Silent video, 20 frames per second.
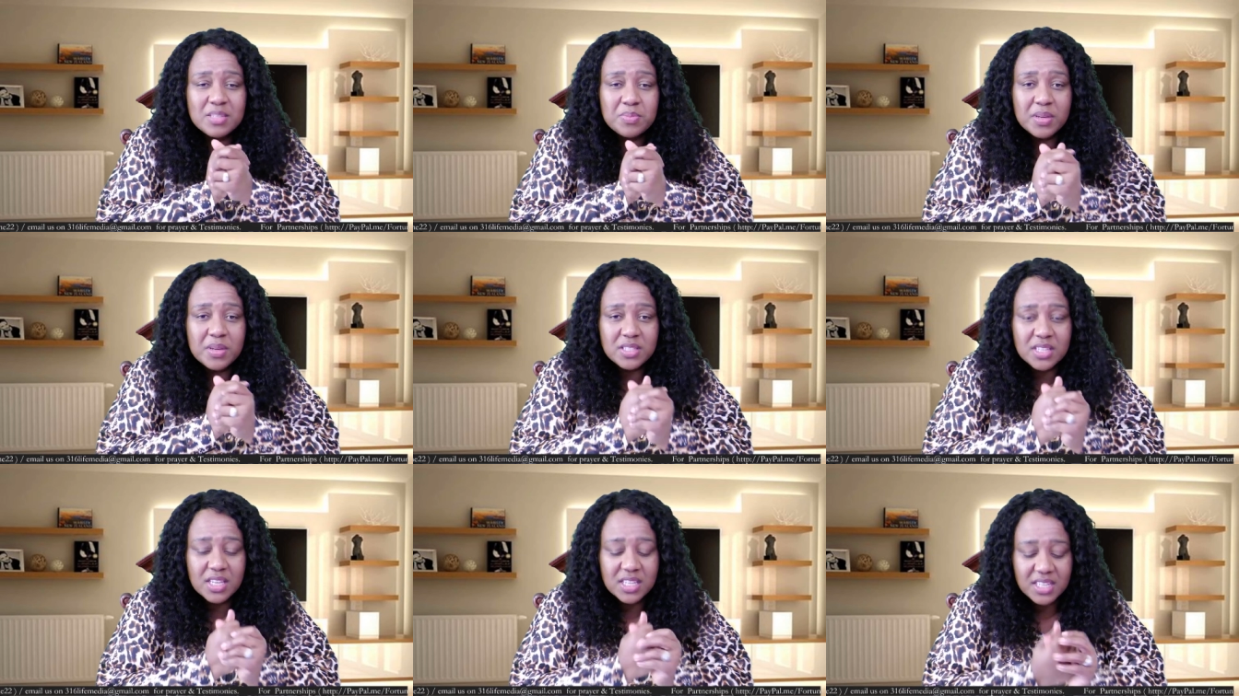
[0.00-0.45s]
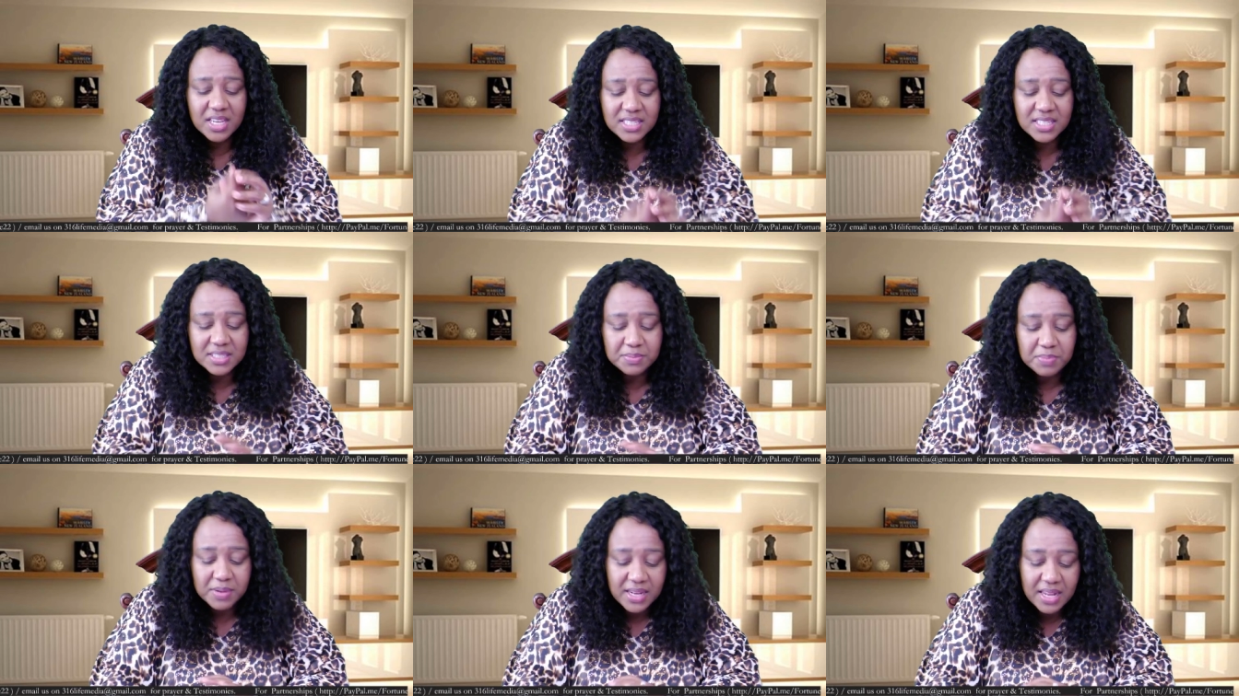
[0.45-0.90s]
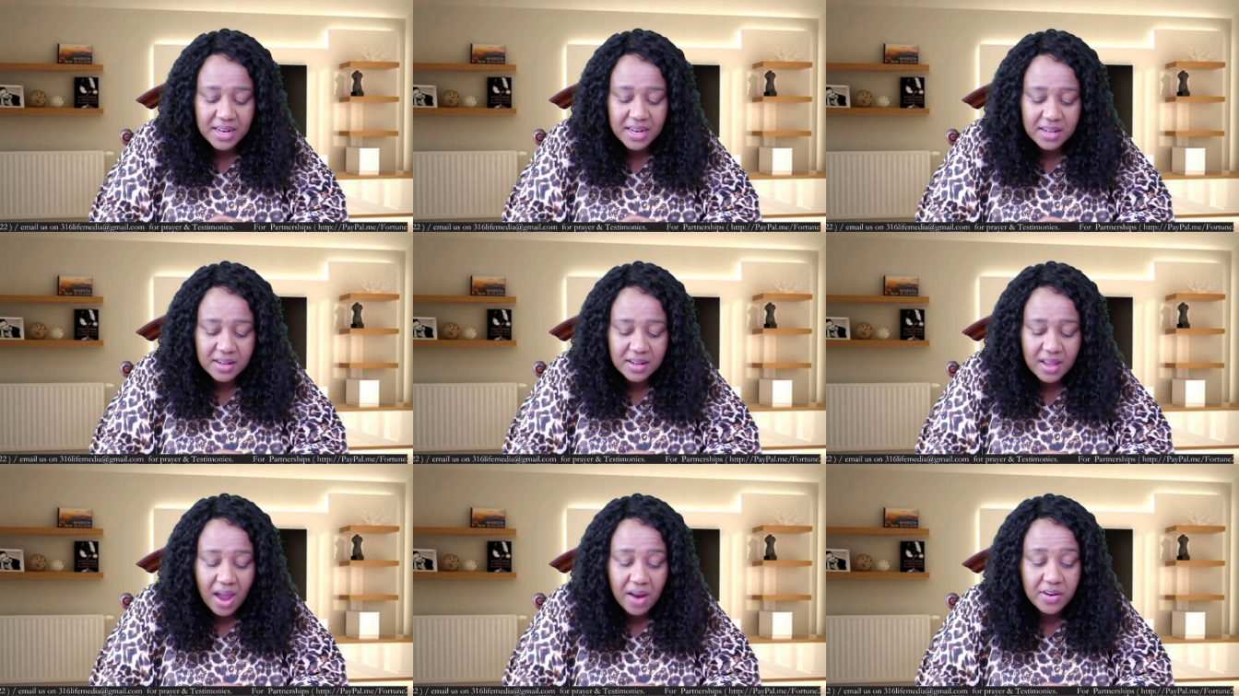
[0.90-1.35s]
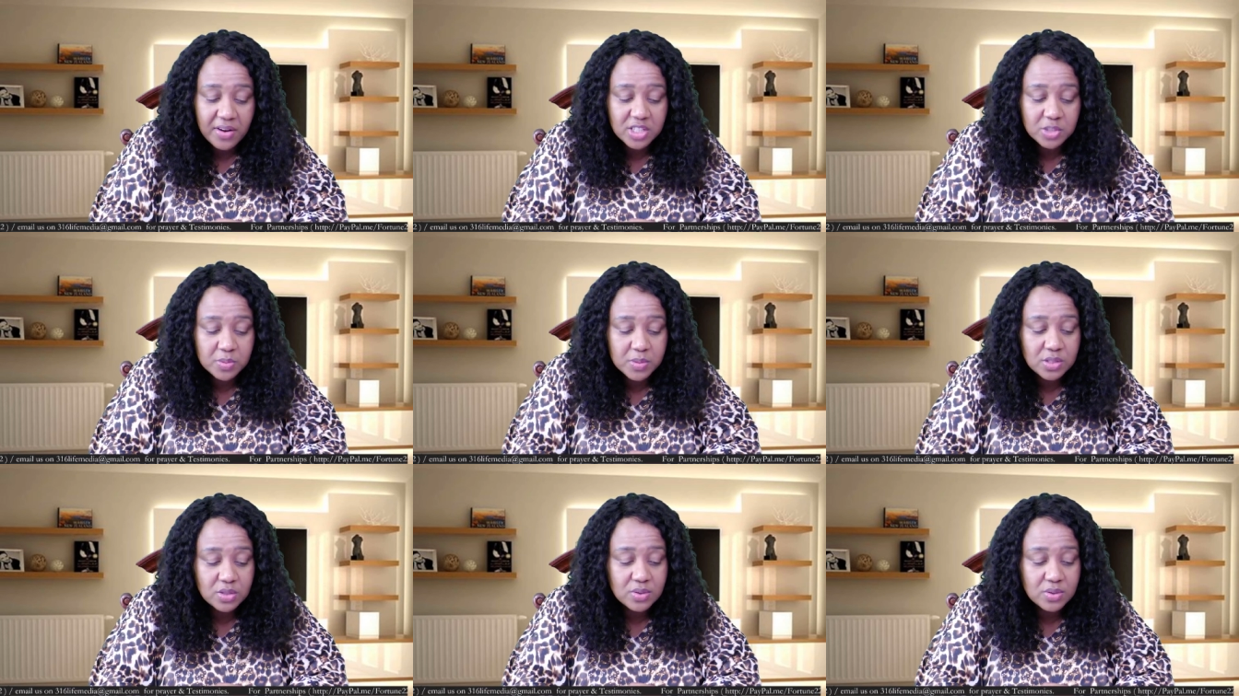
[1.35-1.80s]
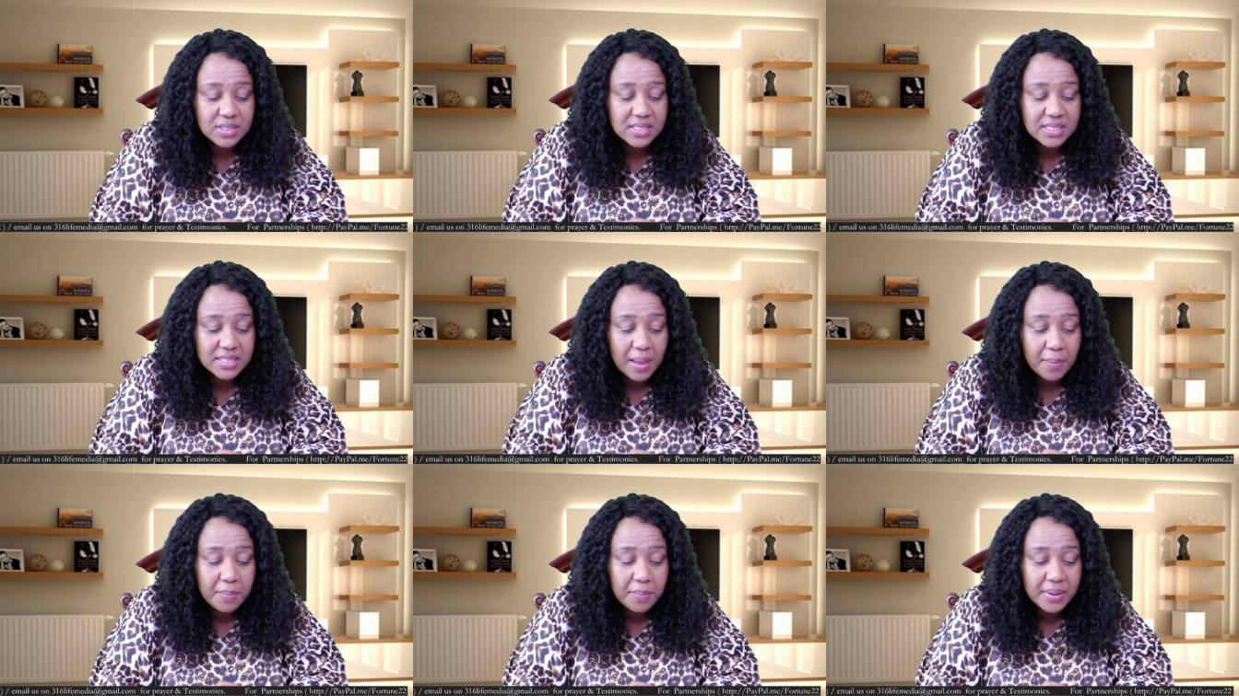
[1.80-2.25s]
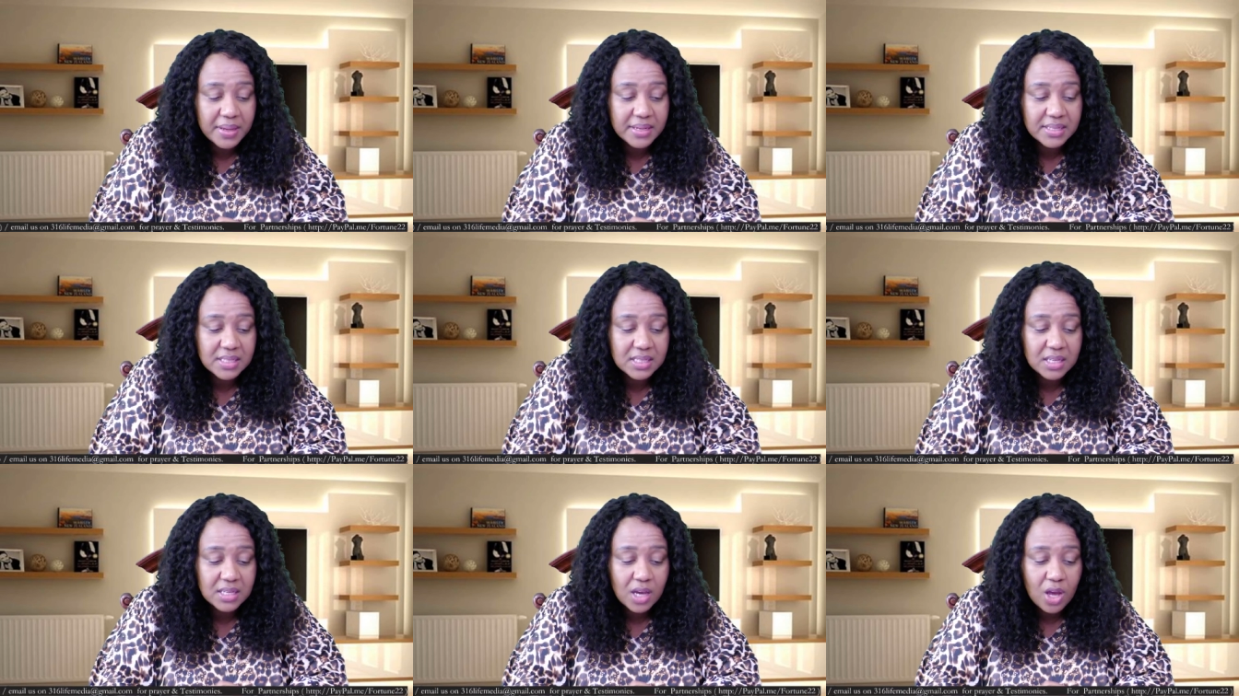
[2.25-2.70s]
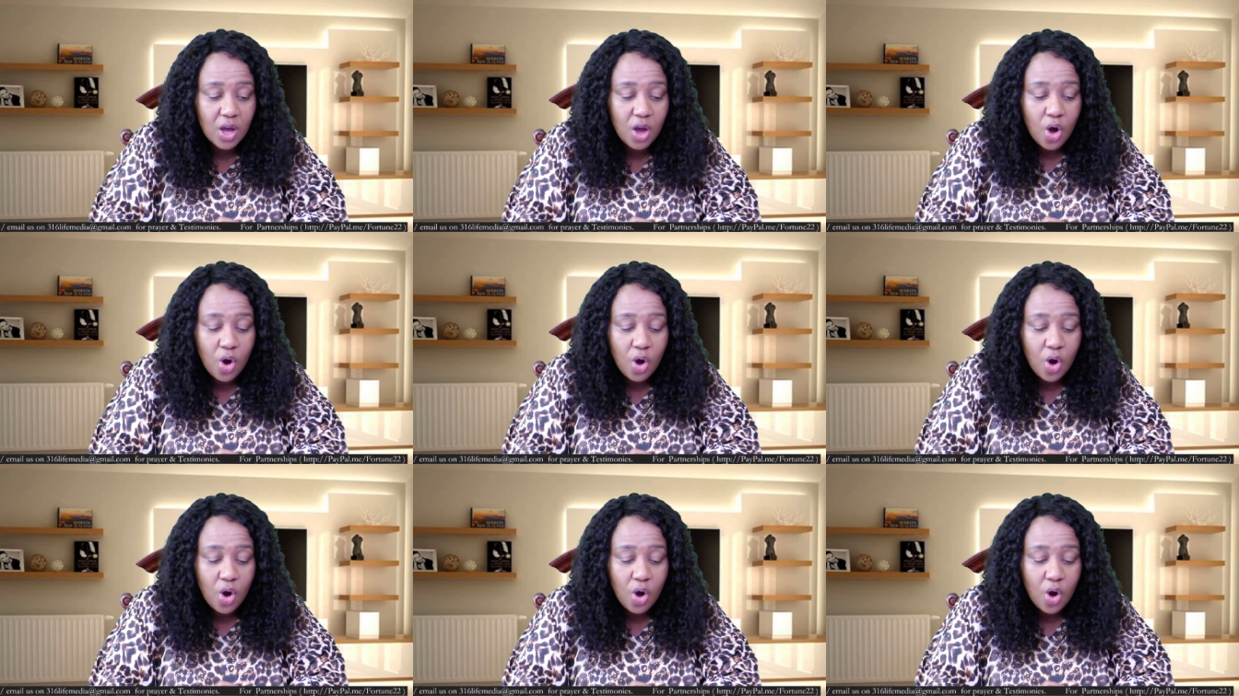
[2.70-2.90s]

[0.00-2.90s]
this message has been an encouragement to somebody